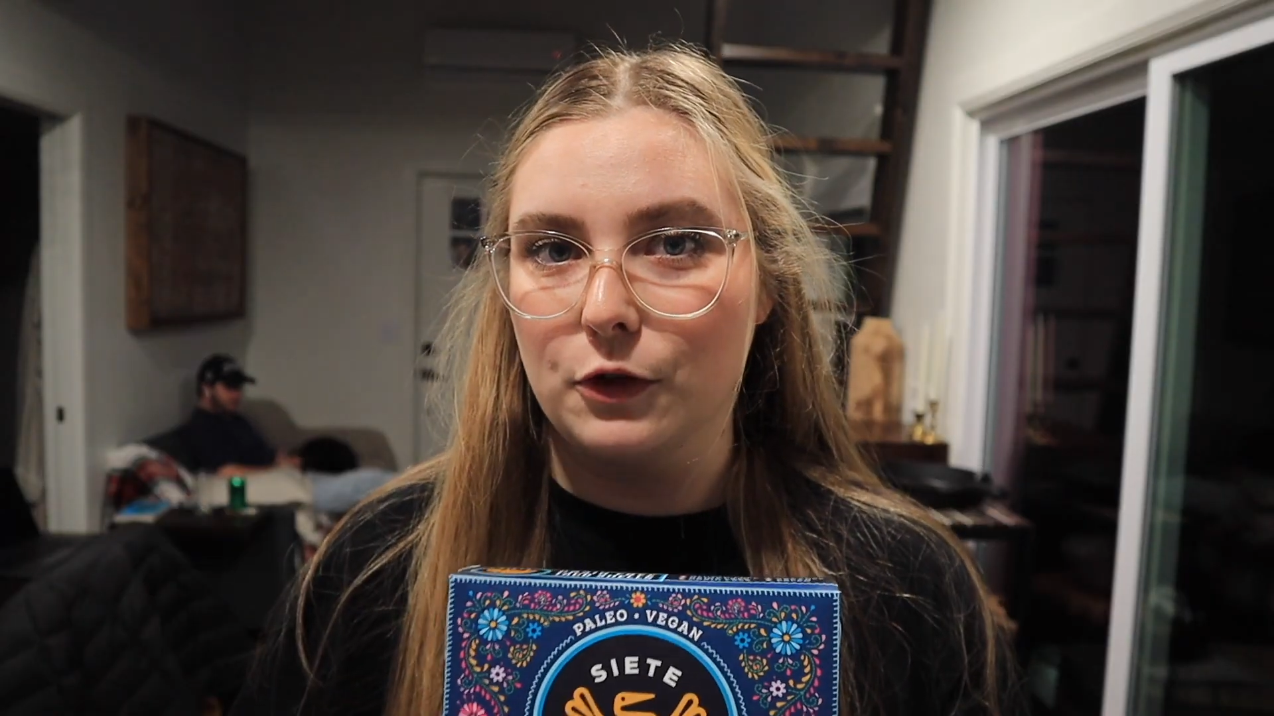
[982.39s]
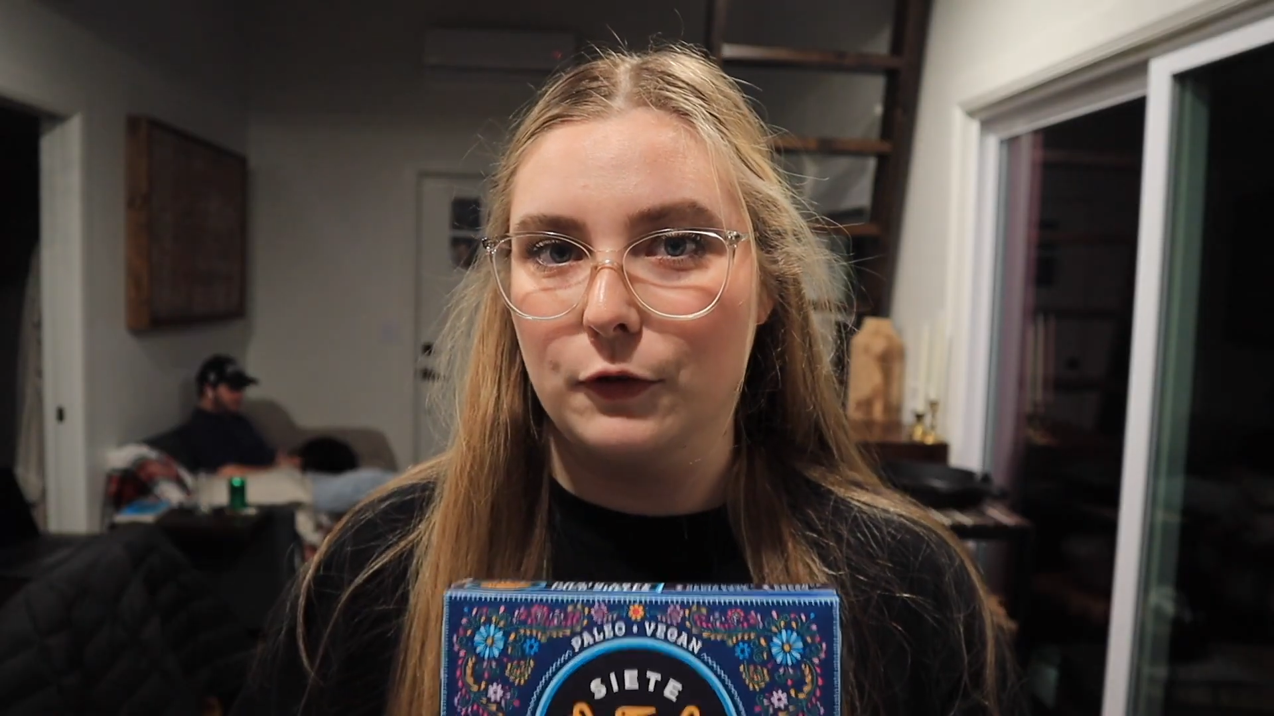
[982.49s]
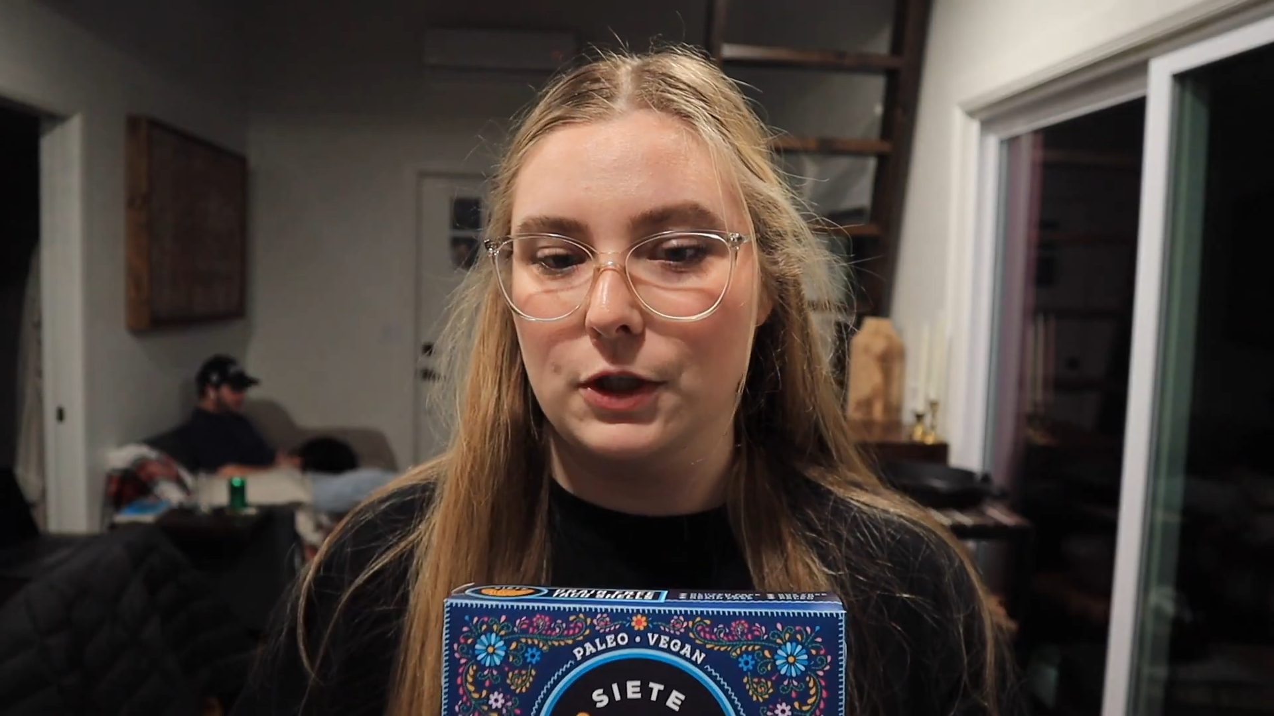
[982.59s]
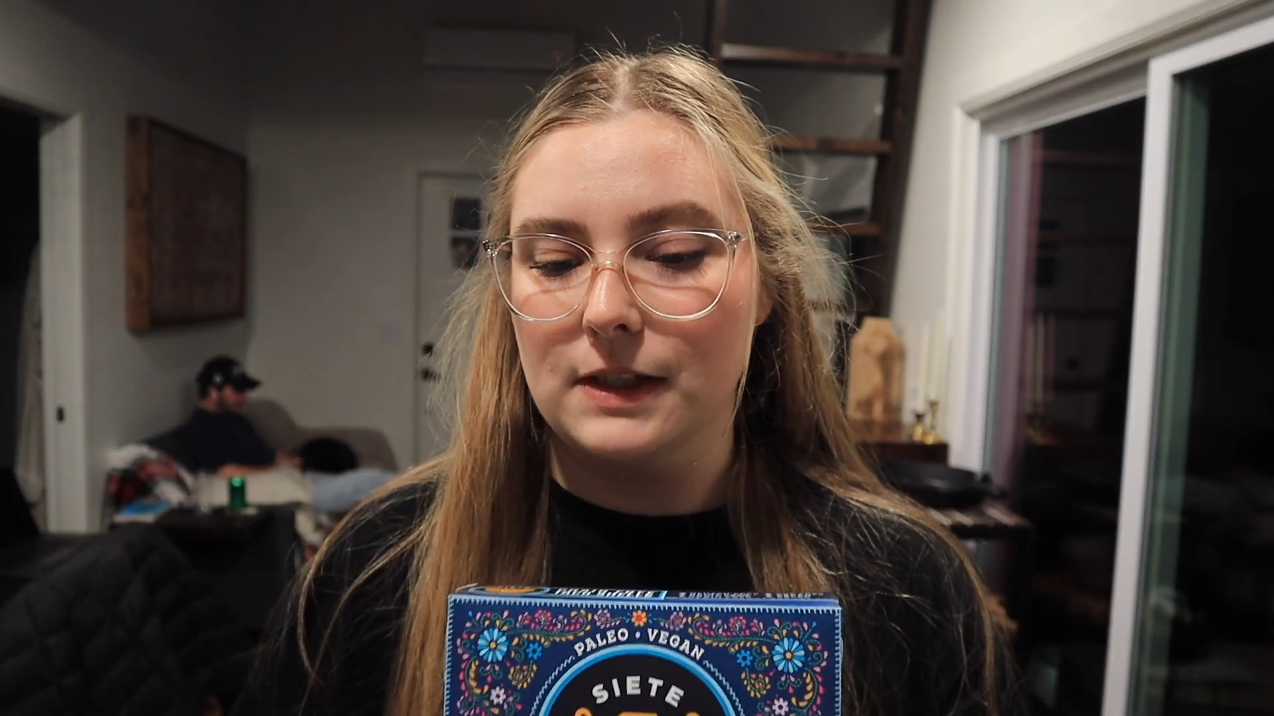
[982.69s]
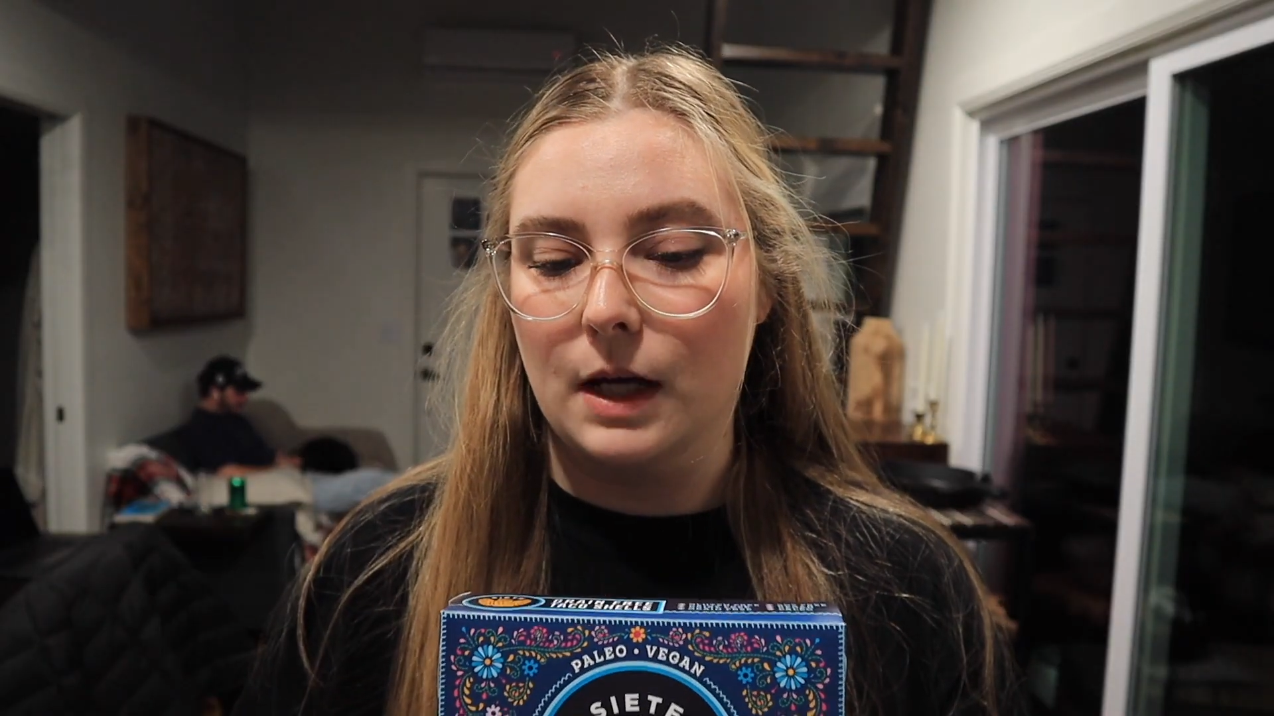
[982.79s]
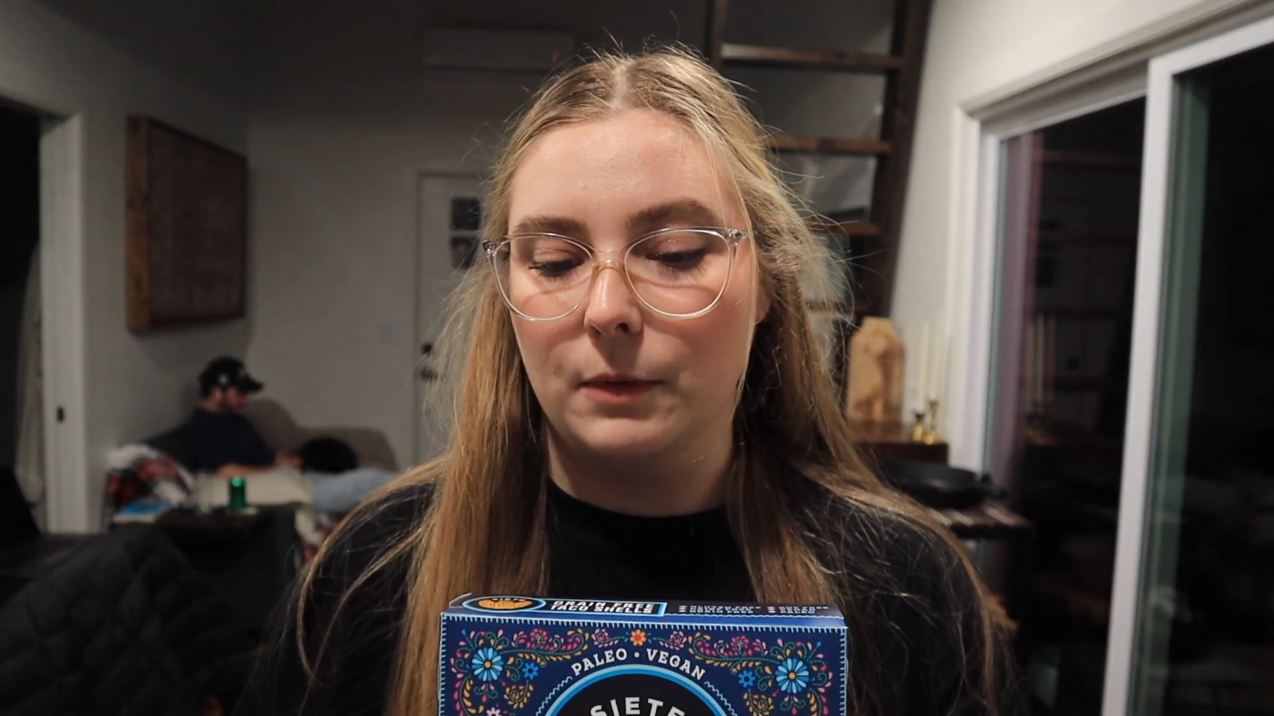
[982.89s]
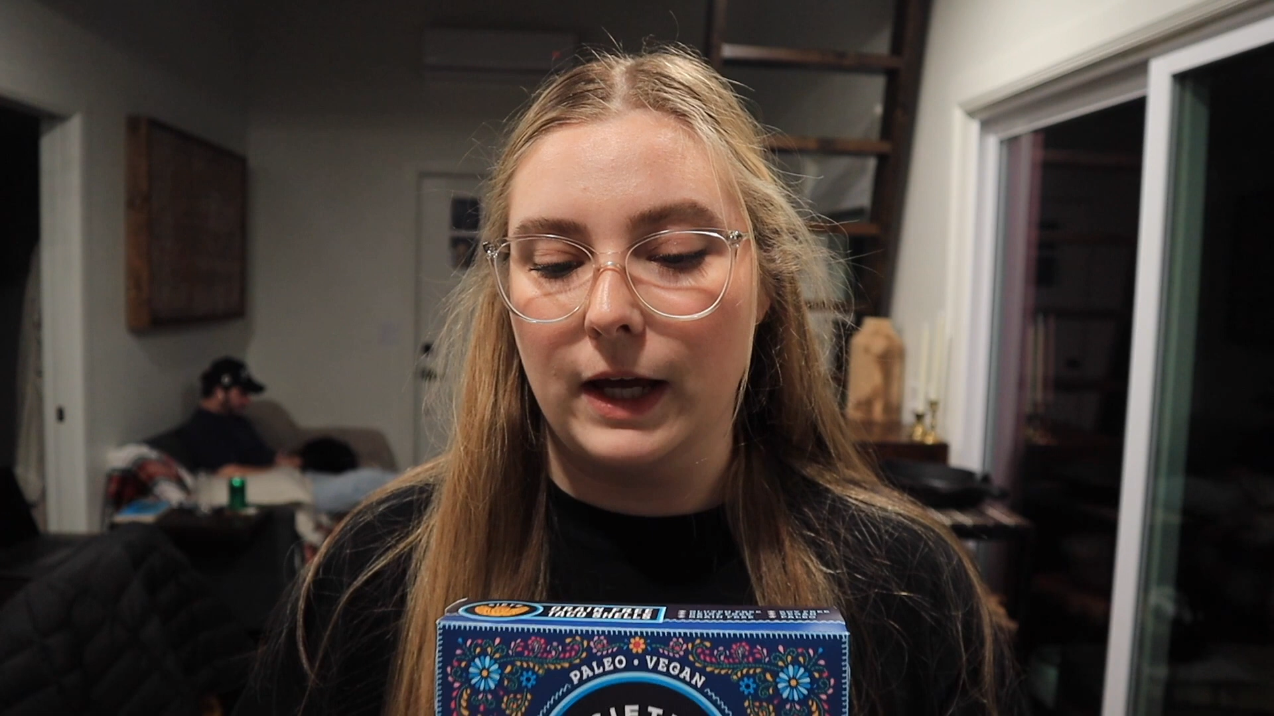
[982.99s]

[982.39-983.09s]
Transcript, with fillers: the first time